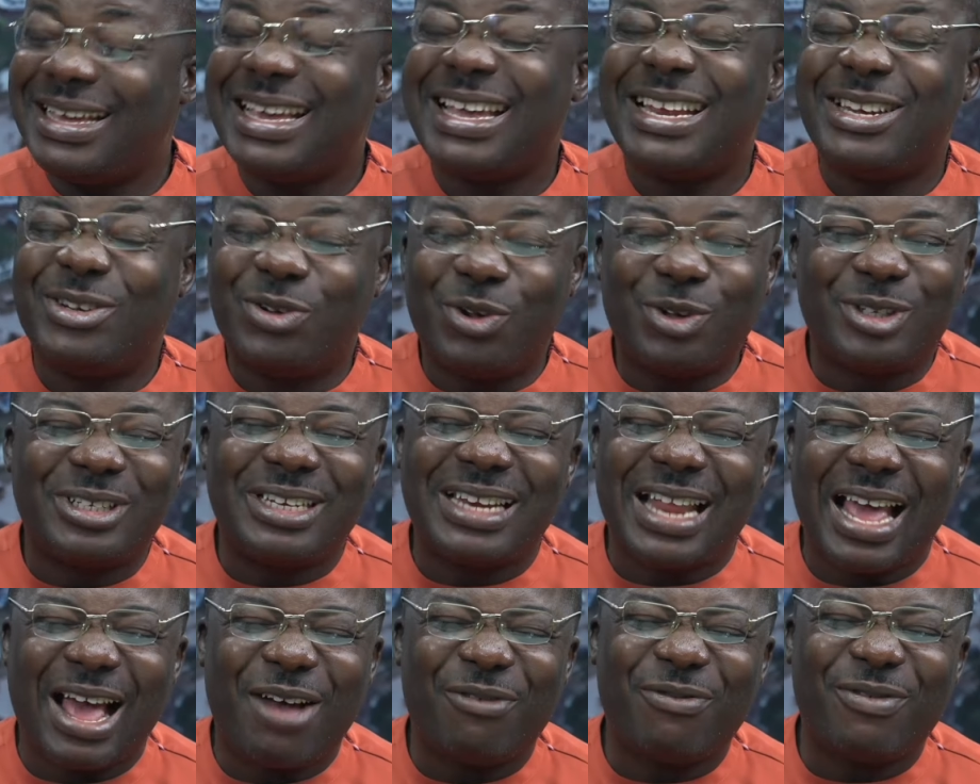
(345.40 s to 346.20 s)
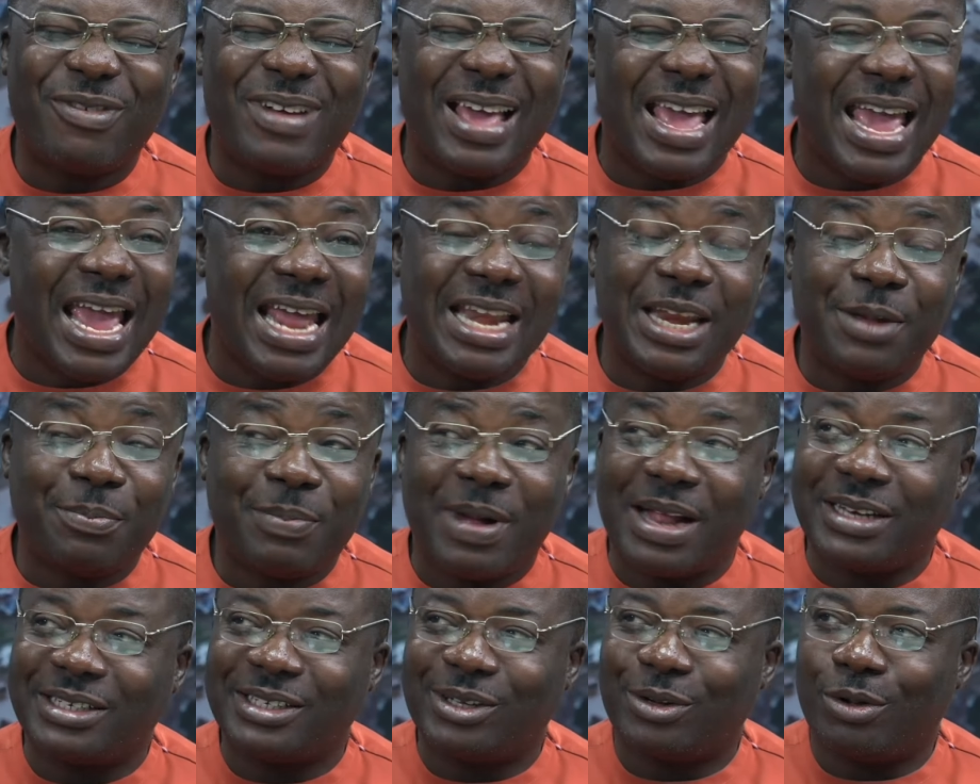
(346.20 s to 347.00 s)
It doesn't have any
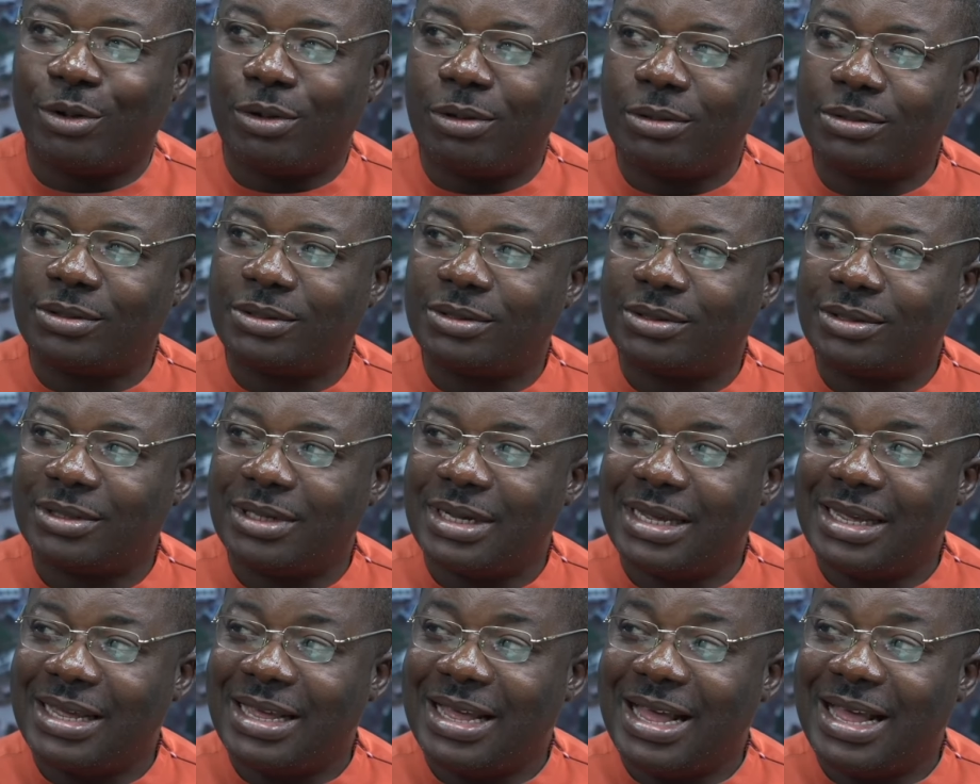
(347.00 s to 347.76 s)
particles,